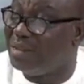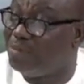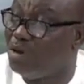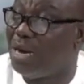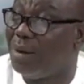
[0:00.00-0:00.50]
the
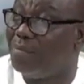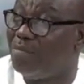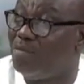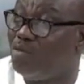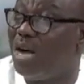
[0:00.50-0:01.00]
program
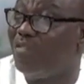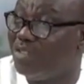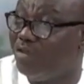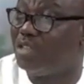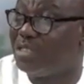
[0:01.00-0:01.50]
will have a
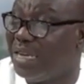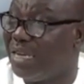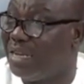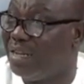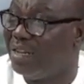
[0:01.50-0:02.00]
faulty leg,